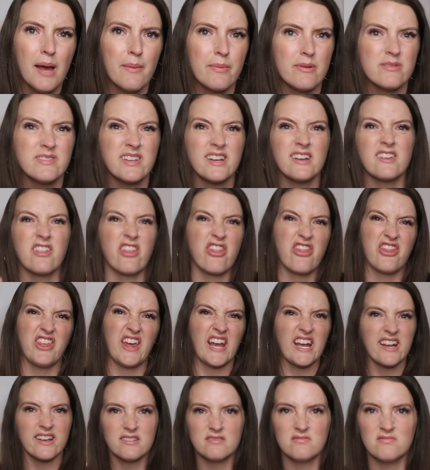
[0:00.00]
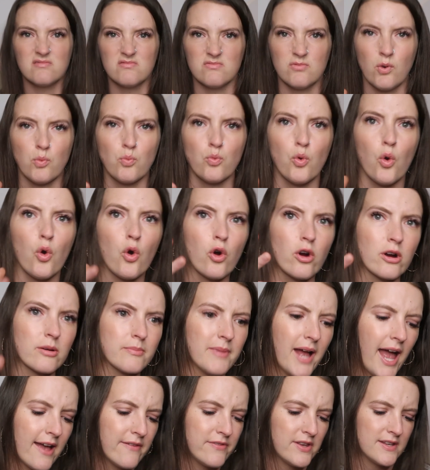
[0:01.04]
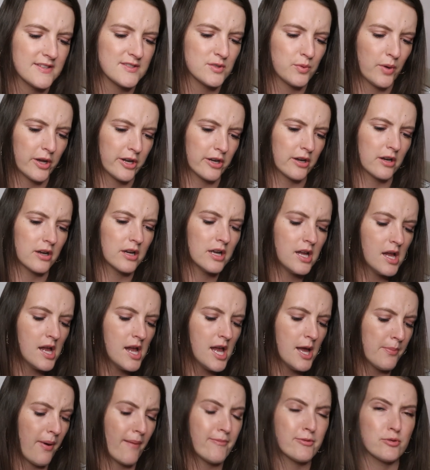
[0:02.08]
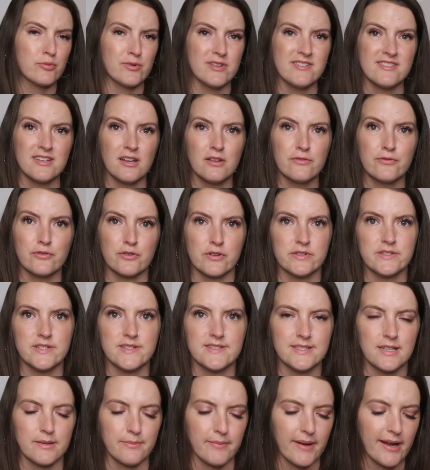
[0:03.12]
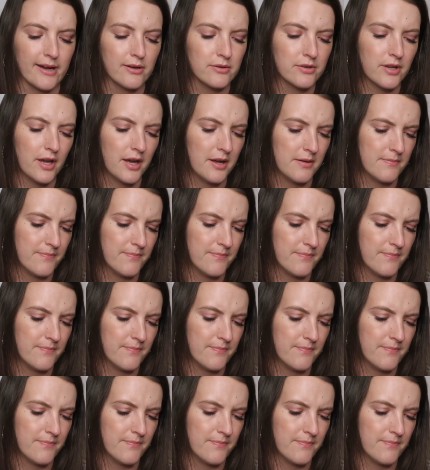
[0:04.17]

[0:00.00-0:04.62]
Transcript: It was like a thick, warm, heavy sweater, probably retailed for a decent amount.